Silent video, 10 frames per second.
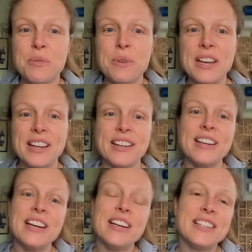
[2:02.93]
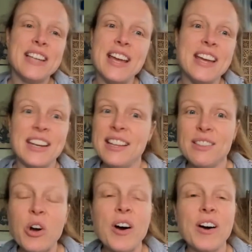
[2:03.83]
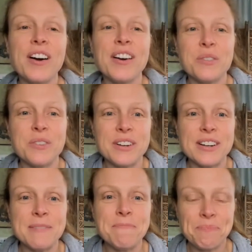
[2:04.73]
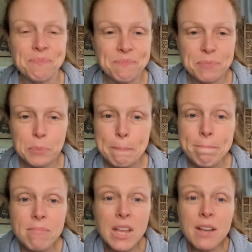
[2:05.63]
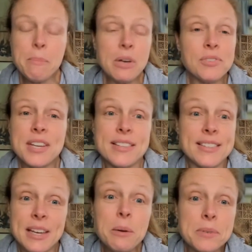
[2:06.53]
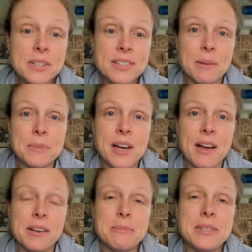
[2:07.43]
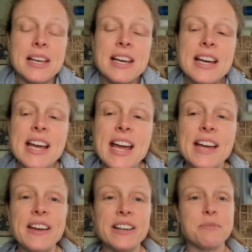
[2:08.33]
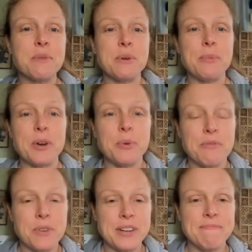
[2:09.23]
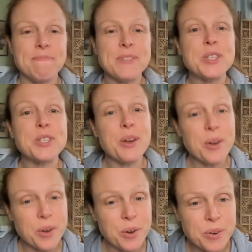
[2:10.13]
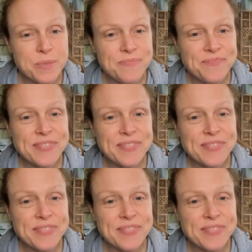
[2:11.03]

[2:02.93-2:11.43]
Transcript: that we can take and eat in the car, or meals get skipped sometimes, and that's what we want to avoid. So